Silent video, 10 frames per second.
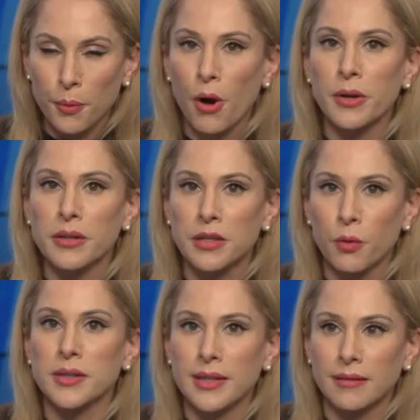proponents of
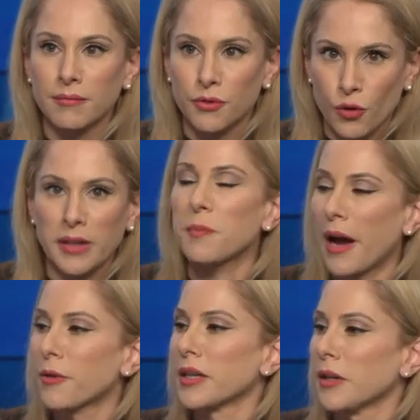what's
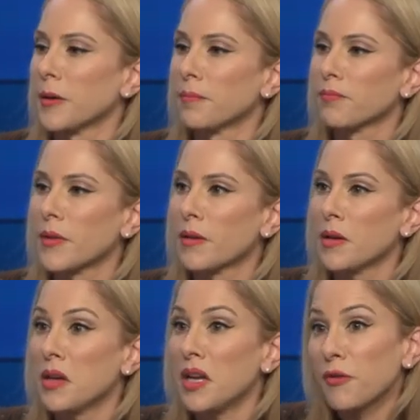transpiring here,
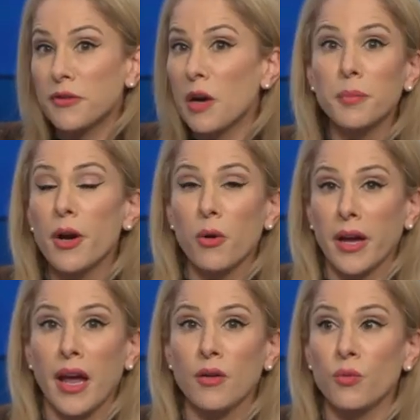if they would be
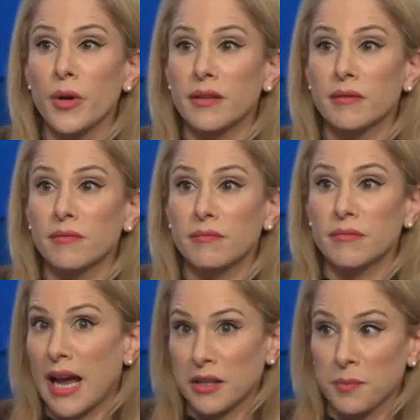okay with
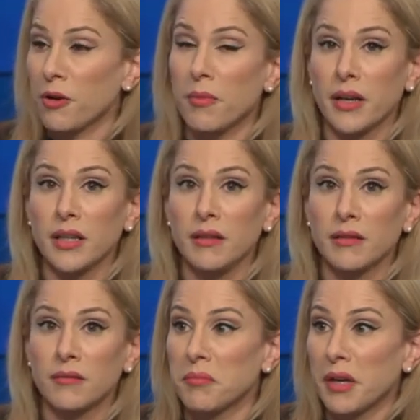taxpayer money
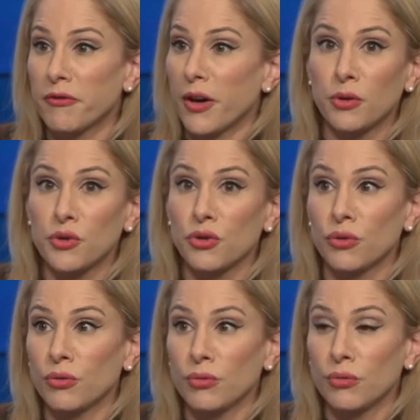being funneled
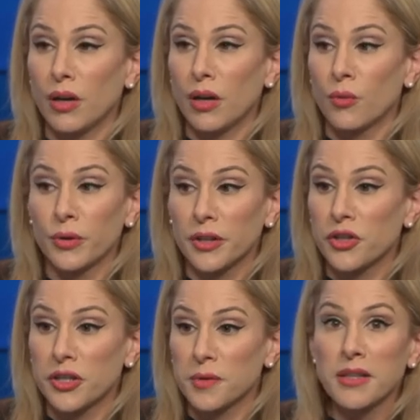to a
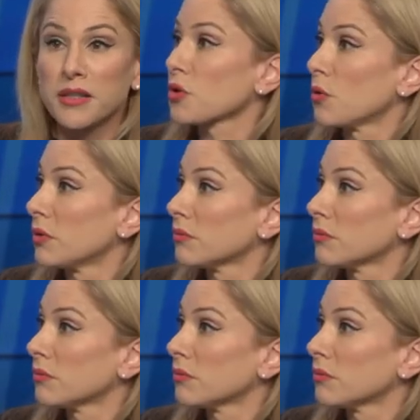religious Muslim school